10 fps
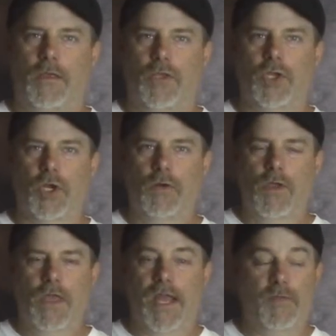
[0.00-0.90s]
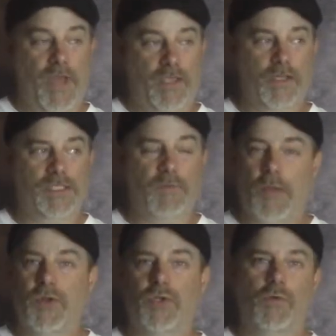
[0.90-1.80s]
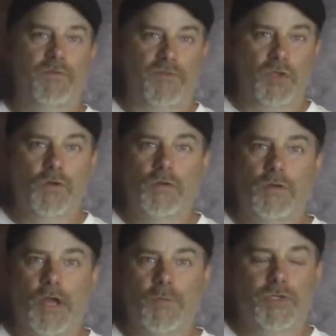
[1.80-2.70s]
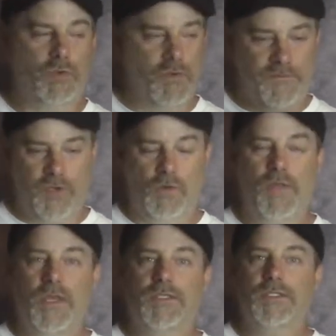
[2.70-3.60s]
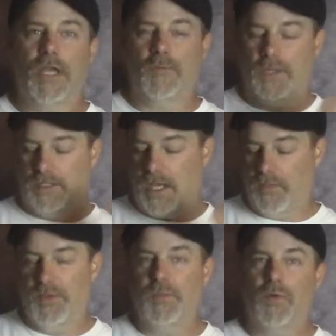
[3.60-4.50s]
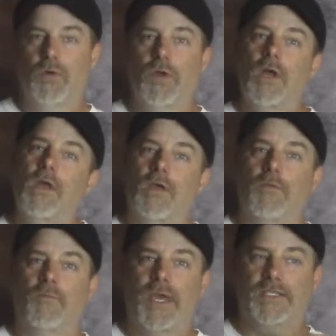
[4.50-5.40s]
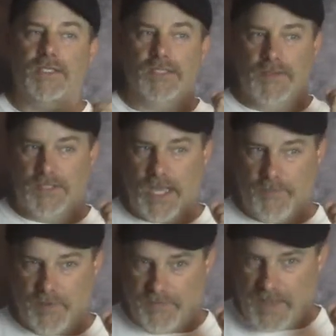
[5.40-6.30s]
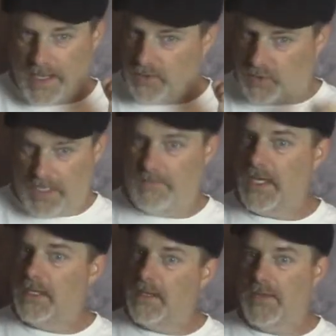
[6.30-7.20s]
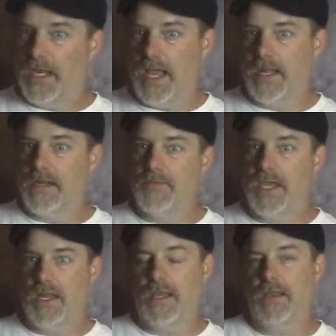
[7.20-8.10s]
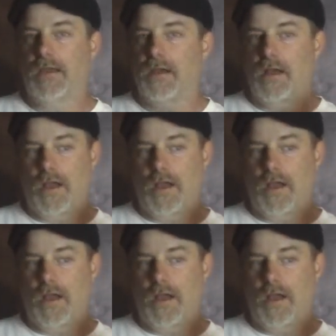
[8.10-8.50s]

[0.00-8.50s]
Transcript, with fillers: you know? And I'm like, you know something? I'm going to do a review. I'm going to do a review on this. I'm going to tell people basically the type of, like, treatment that I ended up getting.